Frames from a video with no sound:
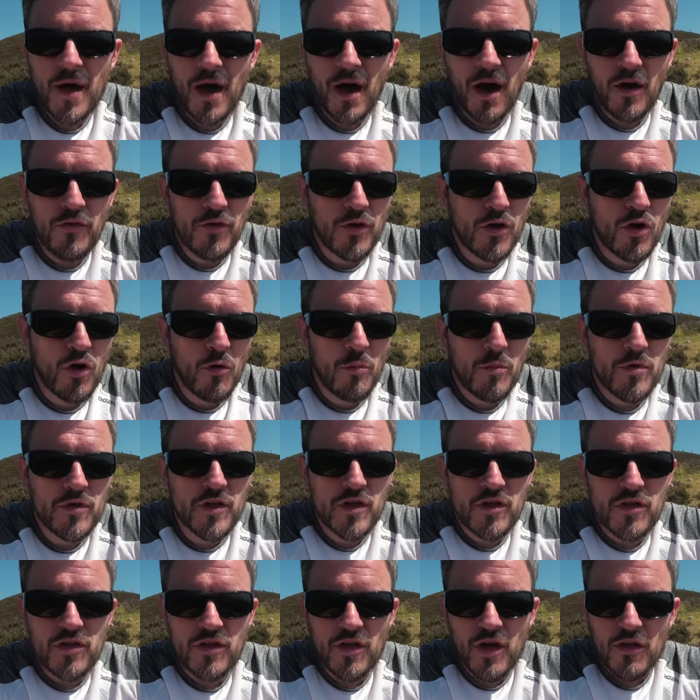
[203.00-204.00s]
other
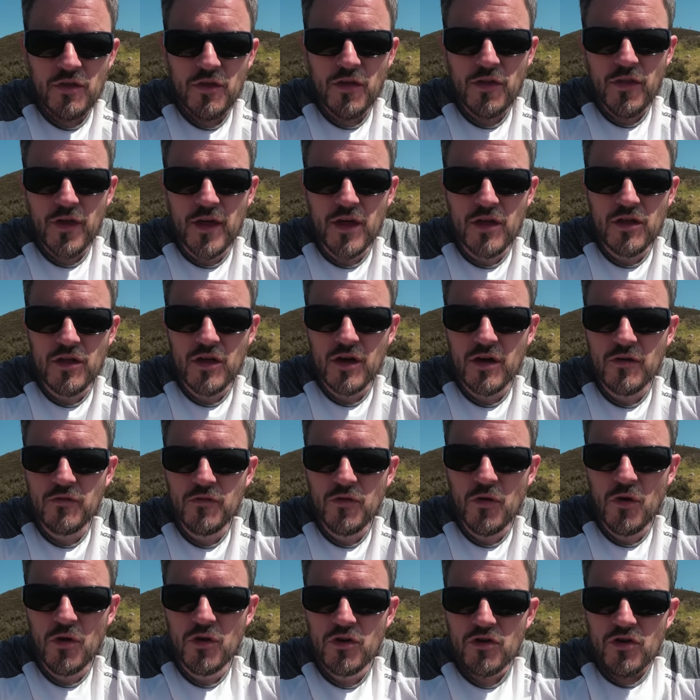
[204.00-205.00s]
compositions, other things I could
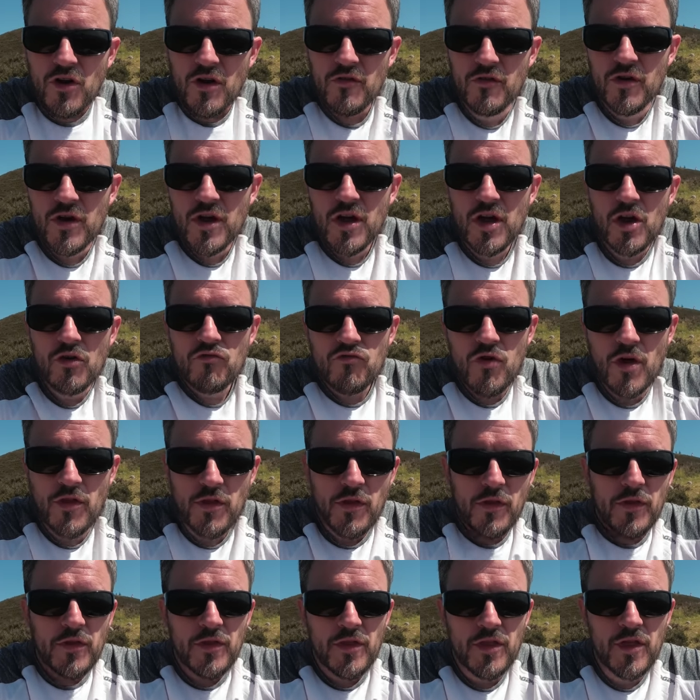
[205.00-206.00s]
photograph,
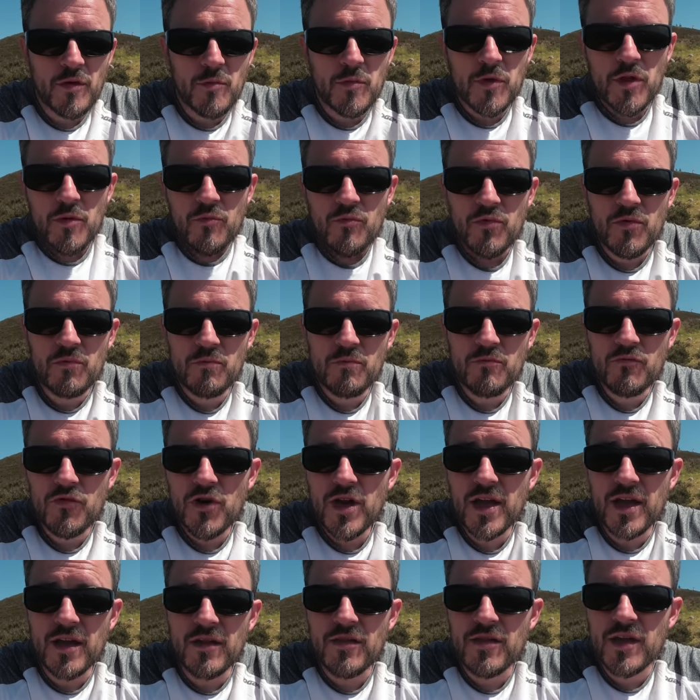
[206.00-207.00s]
rather than some of the
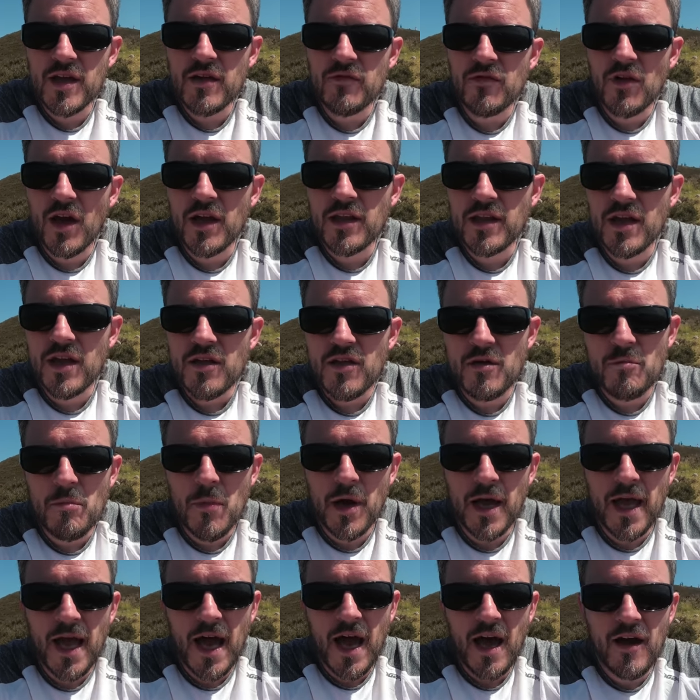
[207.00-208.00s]
preconceived ideas I
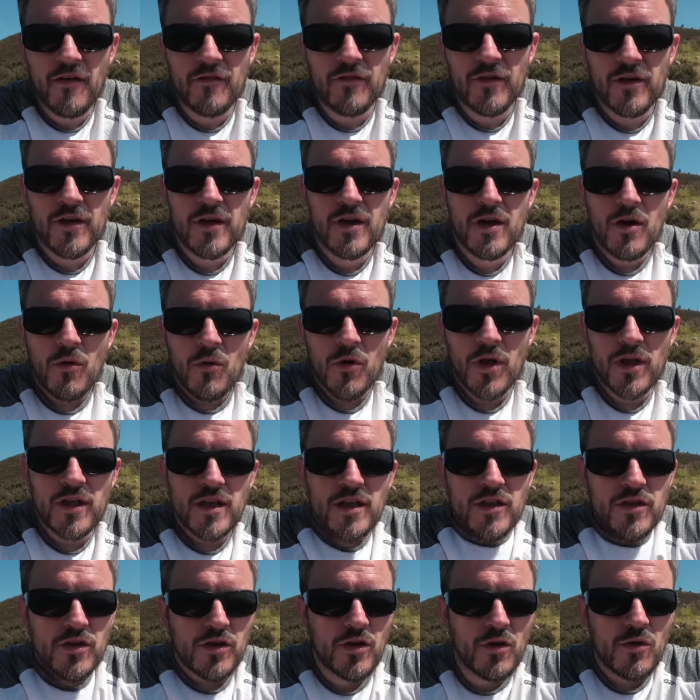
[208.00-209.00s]
might have when I
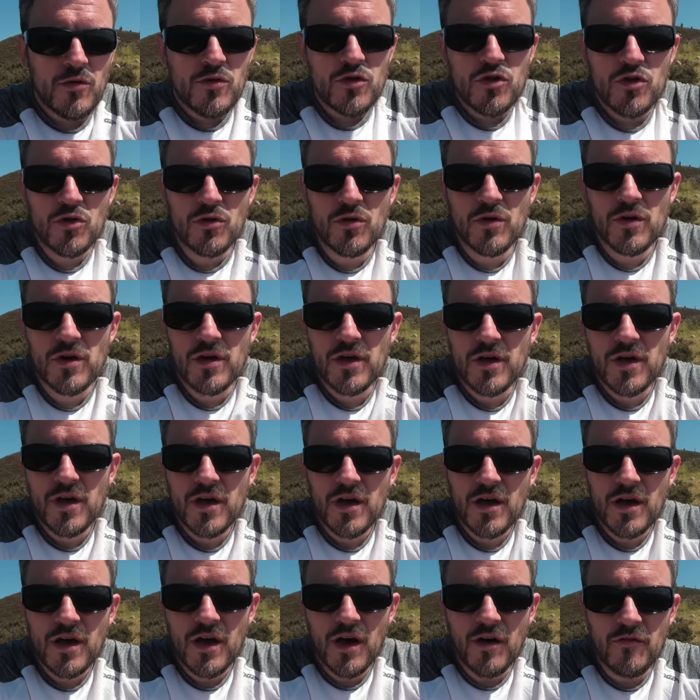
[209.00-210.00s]
need to go and shoot
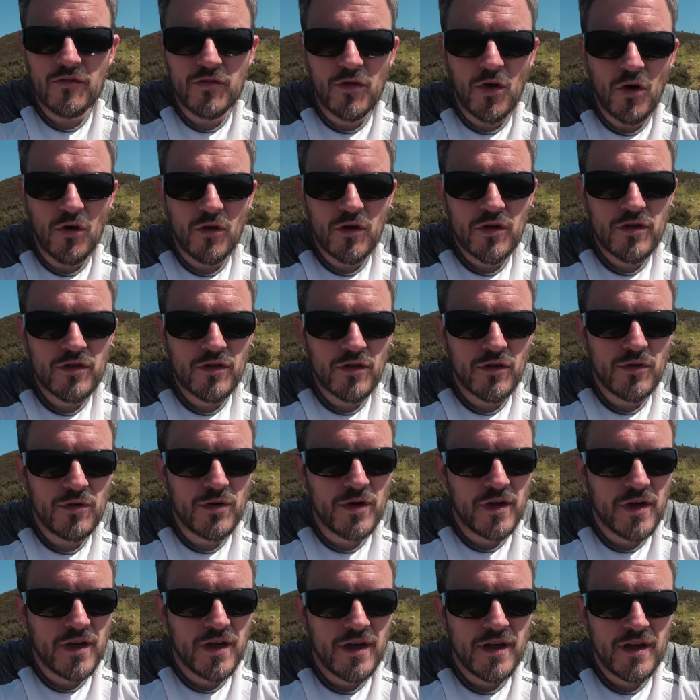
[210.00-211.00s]
a vlog. So,
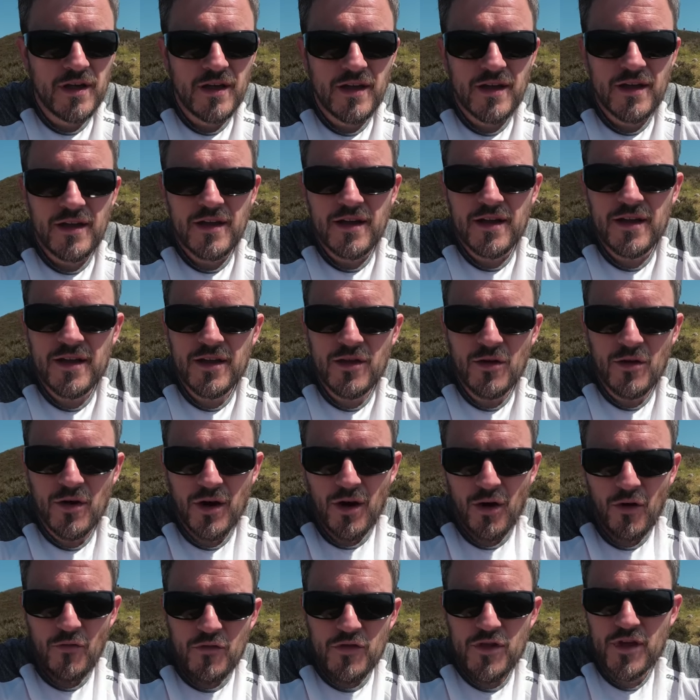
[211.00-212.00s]
you know,
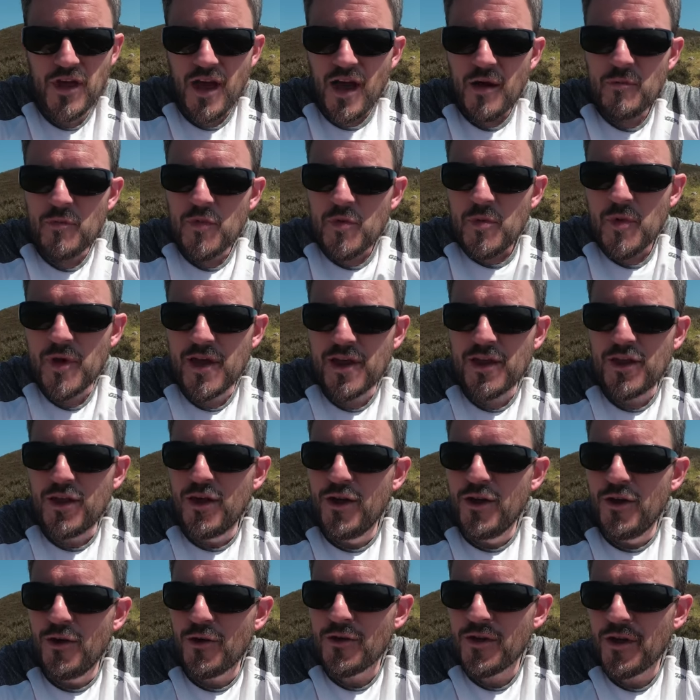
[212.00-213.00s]
obviously I'm speaking to
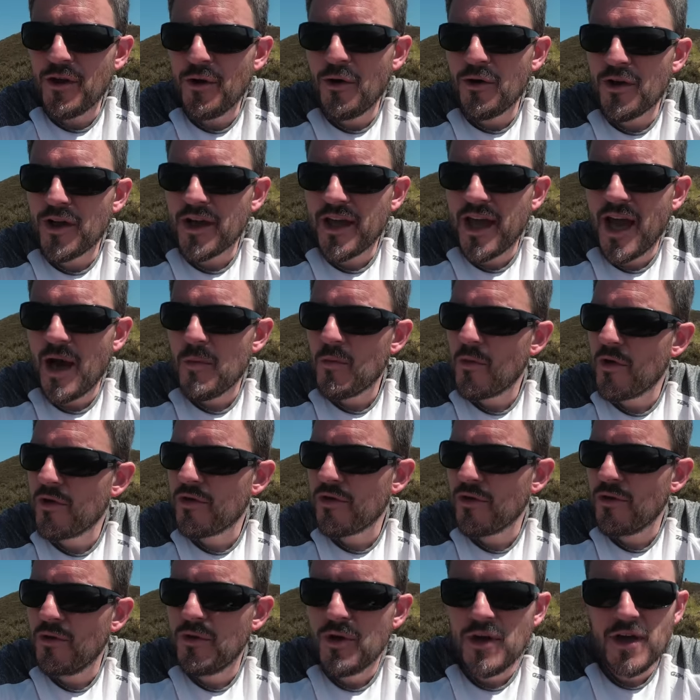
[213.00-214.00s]
you on, on a camera,
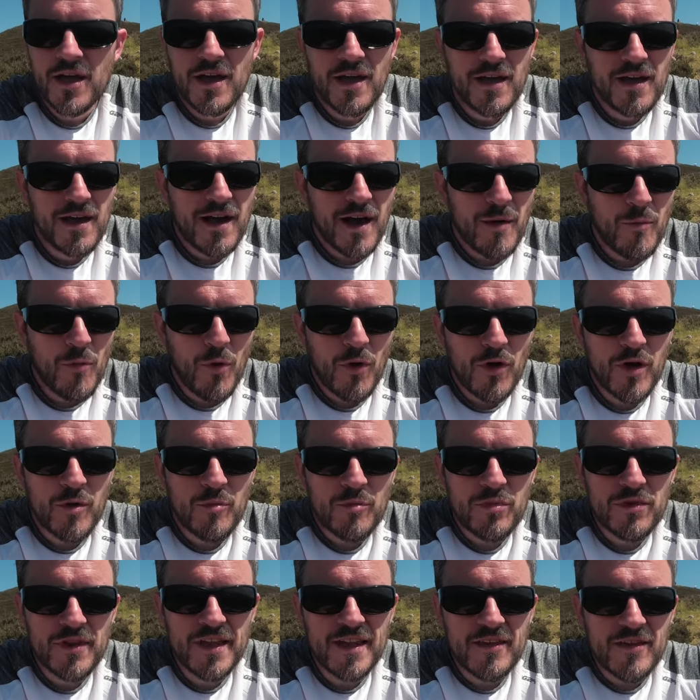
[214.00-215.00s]
so I'm not
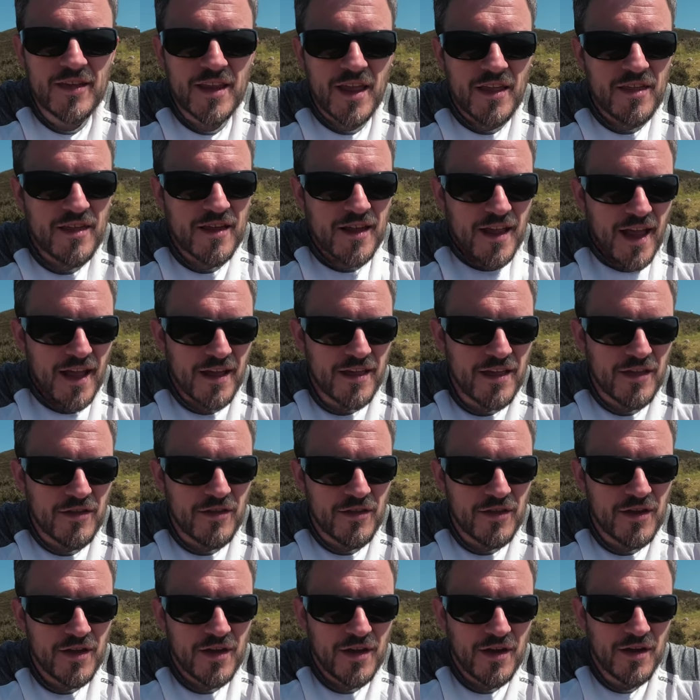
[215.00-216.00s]
completely disconnected
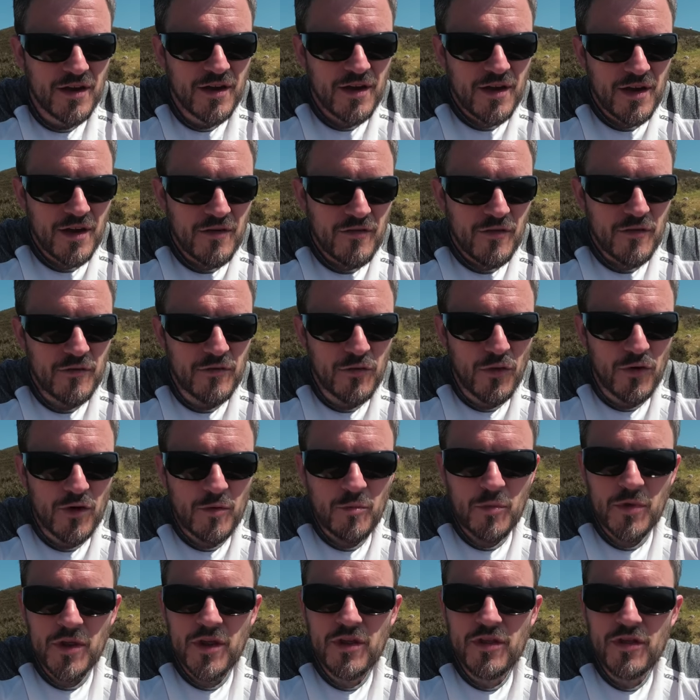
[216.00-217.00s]
from
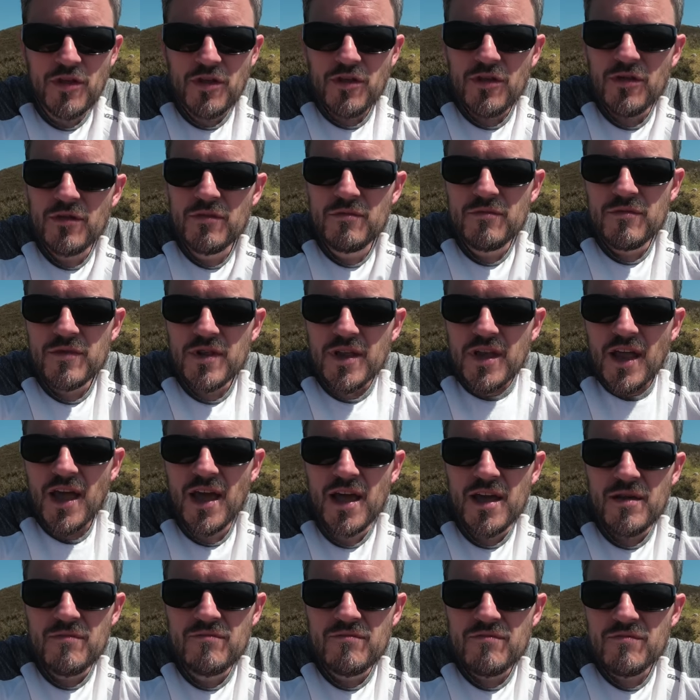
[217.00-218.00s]
vlogging, but it's just
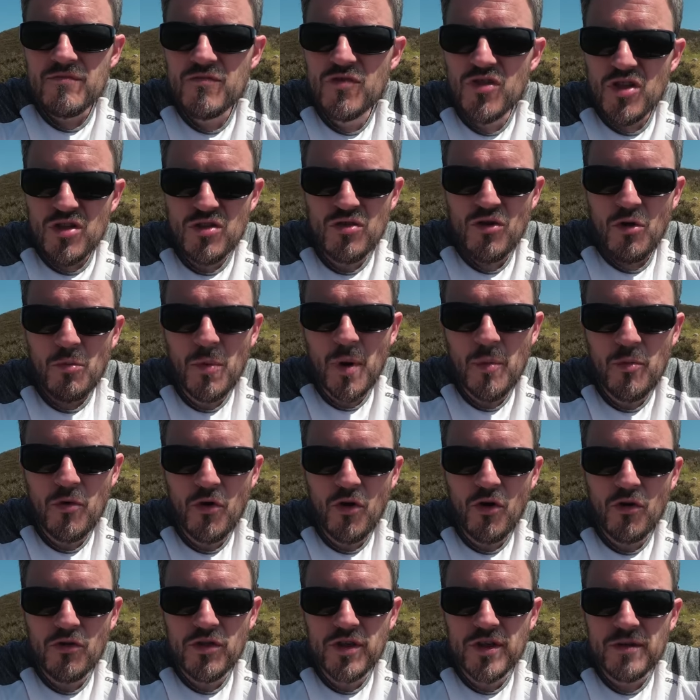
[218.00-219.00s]
today, just not my
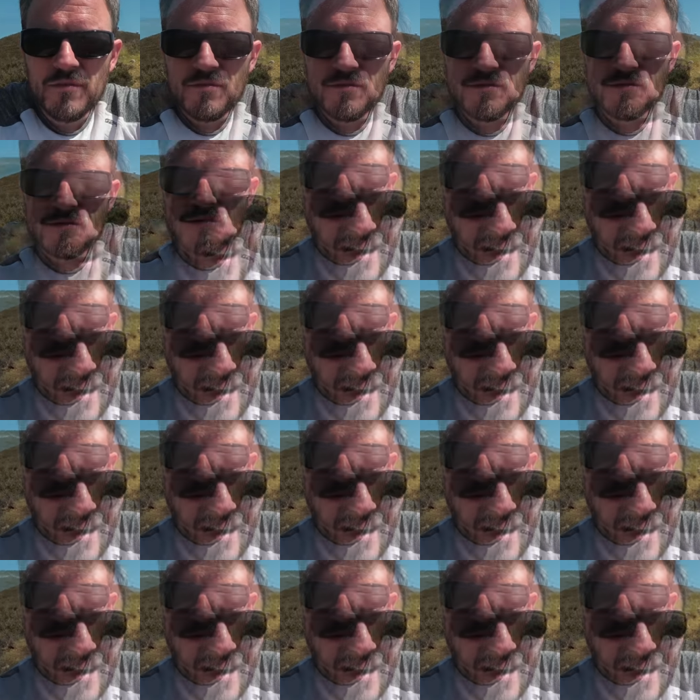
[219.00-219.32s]
priority.